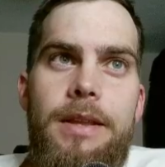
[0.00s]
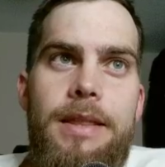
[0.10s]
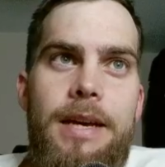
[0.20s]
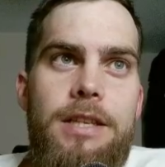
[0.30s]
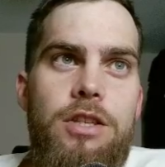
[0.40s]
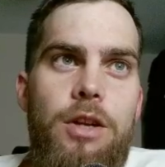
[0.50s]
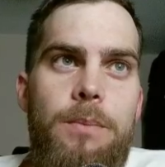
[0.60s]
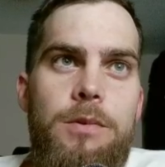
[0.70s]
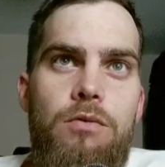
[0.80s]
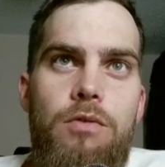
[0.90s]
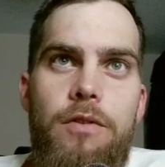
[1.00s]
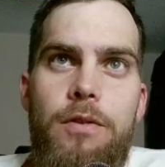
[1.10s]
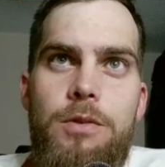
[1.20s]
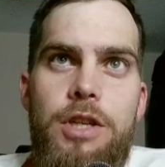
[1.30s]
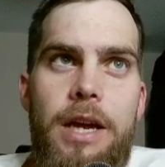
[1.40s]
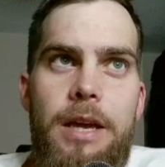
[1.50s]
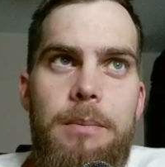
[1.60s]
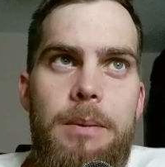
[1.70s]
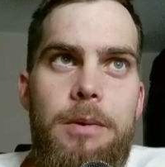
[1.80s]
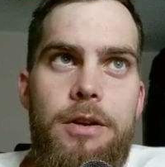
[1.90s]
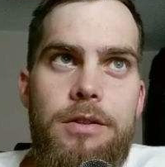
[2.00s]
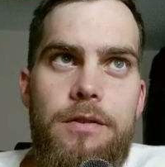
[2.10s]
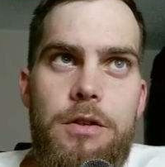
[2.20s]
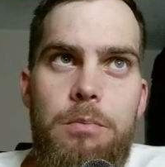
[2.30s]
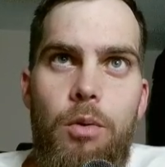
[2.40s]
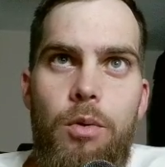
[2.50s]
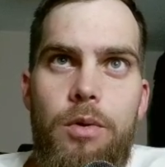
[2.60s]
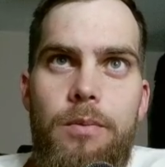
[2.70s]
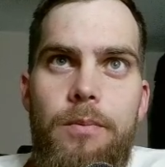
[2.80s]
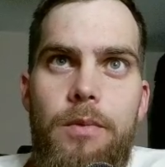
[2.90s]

That stops the rook from checking me because of this pawn.